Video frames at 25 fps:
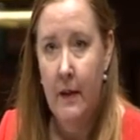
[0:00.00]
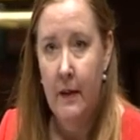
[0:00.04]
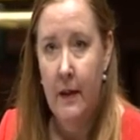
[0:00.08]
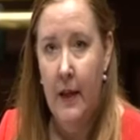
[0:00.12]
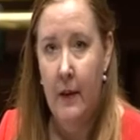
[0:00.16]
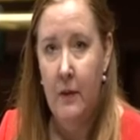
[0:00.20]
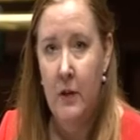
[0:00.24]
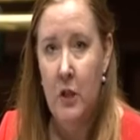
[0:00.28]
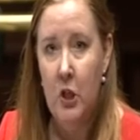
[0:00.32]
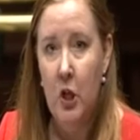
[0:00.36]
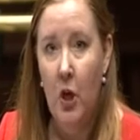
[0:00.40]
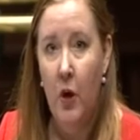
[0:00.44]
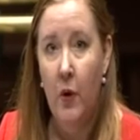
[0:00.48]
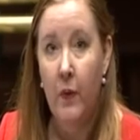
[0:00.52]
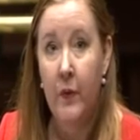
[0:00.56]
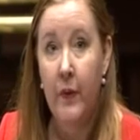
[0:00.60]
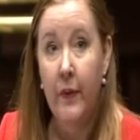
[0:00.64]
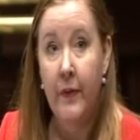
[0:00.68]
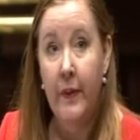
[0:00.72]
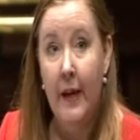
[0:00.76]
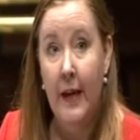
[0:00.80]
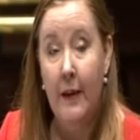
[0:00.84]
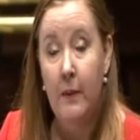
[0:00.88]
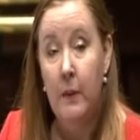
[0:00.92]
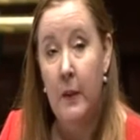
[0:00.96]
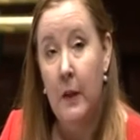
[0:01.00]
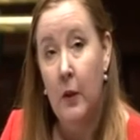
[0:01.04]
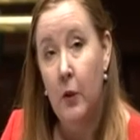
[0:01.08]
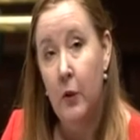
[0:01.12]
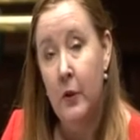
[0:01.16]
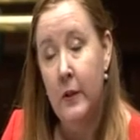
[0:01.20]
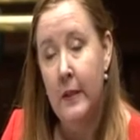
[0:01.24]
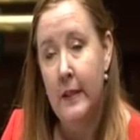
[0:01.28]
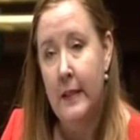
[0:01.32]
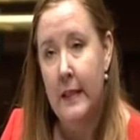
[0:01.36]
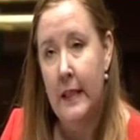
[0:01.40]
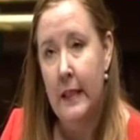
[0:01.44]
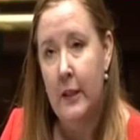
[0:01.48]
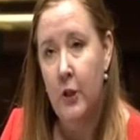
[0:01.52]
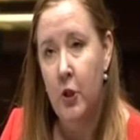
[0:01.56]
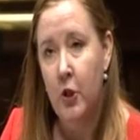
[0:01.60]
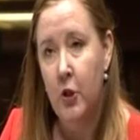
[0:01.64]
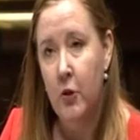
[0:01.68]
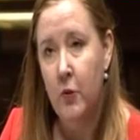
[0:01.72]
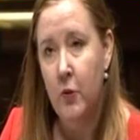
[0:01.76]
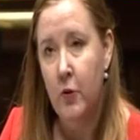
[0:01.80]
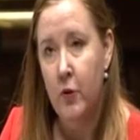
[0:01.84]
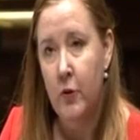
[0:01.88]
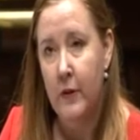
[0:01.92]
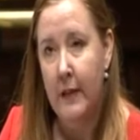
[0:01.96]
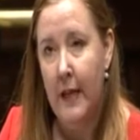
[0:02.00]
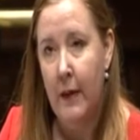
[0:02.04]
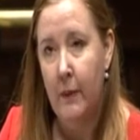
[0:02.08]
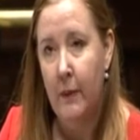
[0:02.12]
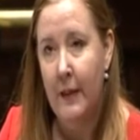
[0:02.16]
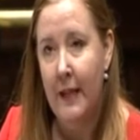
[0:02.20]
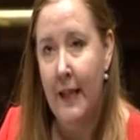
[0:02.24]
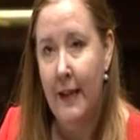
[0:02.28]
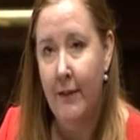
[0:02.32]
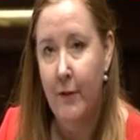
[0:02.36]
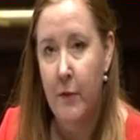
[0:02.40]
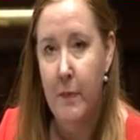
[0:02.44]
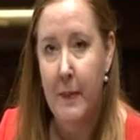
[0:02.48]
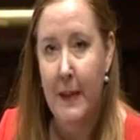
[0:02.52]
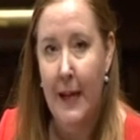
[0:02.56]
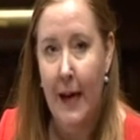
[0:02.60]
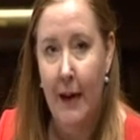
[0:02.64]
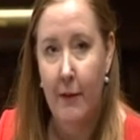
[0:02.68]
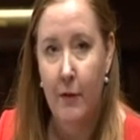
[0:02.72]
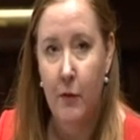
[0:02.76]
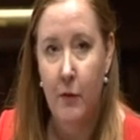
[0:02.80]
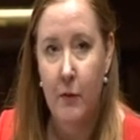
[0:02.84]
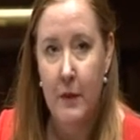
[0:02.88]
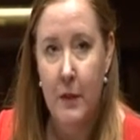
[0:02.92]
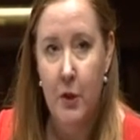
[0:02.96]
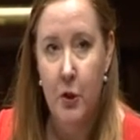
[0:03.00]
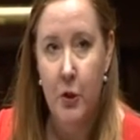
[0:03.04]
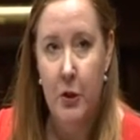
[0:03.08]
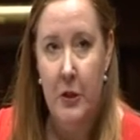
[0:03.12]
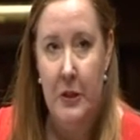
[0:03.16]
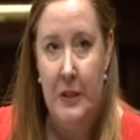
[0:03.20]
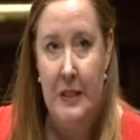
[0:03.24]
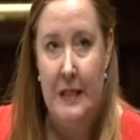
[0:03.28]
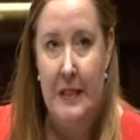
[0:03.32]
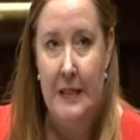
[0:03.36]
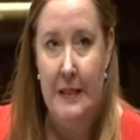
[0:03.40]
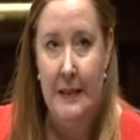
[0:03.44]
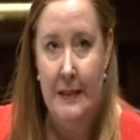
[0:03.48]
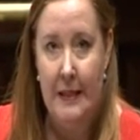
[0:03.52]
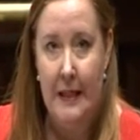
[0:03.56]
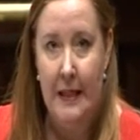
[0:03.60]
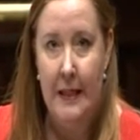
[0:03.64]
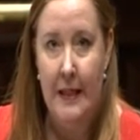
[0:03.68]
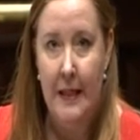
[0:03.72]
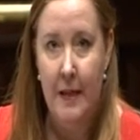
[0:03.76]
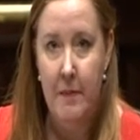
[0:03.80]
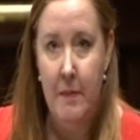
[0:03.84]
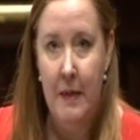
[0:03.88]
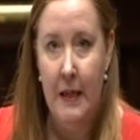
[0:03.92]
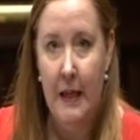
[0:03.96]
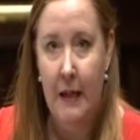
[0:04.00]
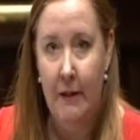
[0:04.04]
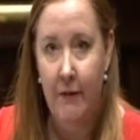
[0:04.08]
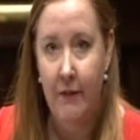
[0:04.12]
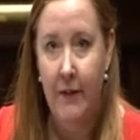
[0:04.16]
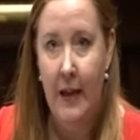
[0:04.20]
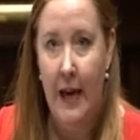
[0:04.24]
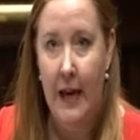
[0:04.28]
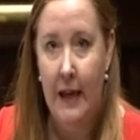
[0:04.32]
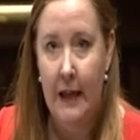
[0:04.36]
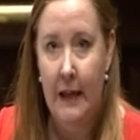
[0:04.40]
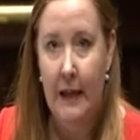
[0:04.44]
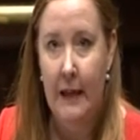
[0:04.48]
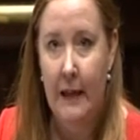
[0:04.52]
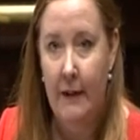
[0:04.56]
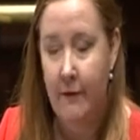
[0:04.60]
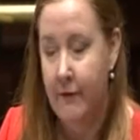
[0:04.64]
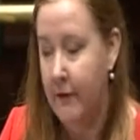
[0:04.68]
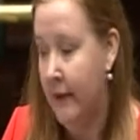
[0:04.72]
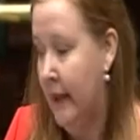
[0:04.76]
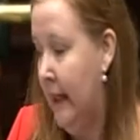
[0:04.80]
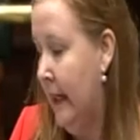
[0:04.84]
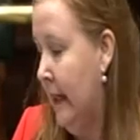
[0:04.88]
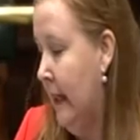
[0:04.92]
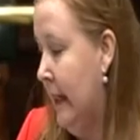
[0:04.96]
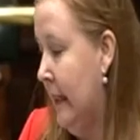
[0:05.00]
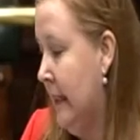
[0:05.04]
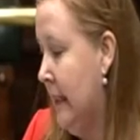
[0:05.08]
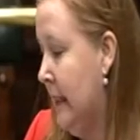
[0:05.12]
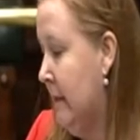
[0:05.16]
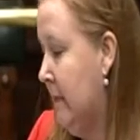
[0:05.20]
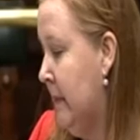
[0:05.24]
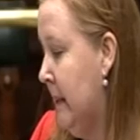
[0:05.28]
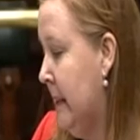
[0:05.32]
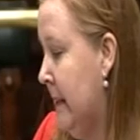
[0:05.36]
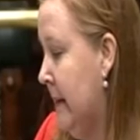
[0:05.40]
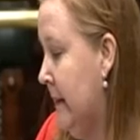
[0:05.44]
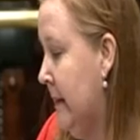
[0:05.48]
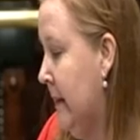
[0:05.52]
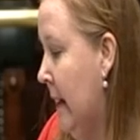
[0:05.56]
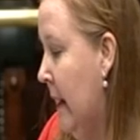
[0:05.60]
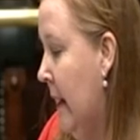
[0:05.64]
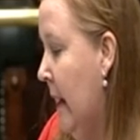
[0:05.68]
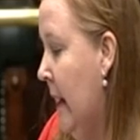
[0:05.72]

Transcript: They were told that they would lose their children, they would never be able to return to see them if they left their husbands,